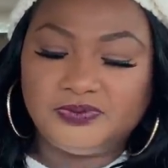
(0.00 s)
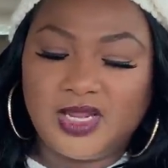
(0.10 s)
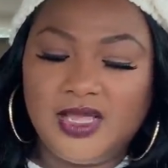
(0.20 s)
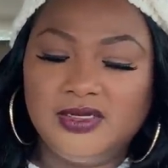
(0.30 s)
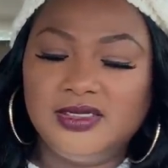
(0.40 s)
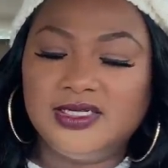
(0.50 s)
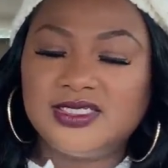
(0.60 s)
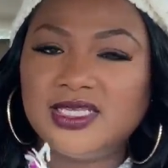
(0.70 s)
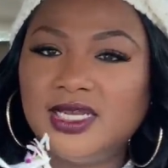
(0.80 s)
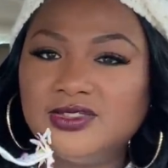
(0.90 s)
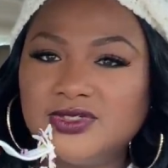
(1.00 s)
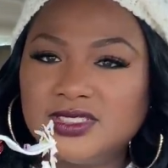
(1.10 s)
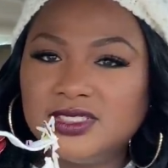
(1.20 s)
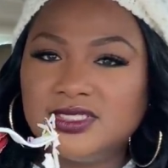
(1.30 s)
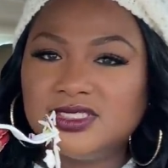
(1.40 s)
I love this salad
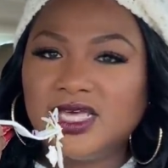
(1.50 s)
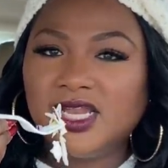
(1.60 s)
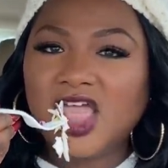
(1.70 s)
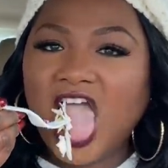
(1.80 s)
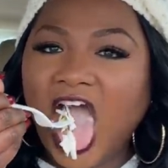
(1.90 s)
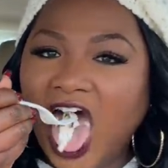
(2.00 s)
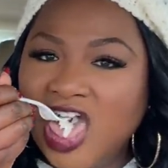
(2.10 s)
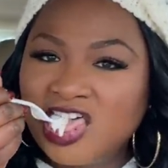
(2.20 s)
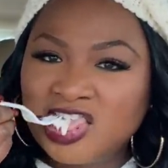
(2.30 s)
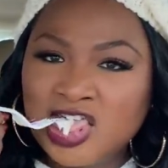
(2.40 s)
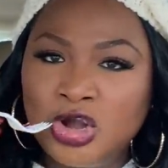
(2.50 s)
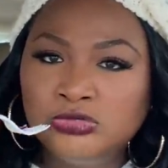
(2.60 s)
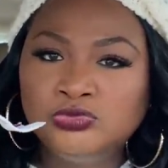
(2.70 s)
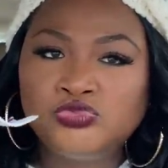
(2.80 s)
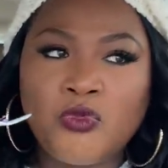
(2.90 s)
dressing and salad.
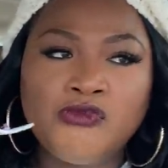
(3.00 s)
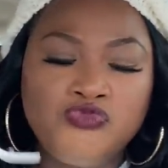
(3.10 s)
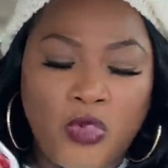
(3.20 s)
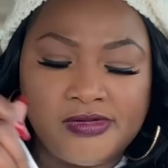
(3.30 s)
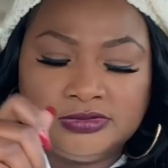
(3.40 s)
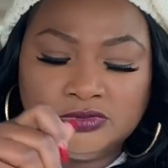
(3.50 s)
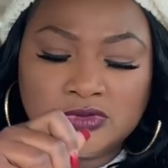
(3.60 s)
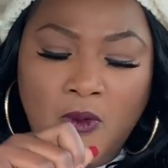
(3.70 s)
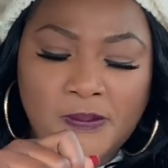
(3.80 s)
mm -mm -mm.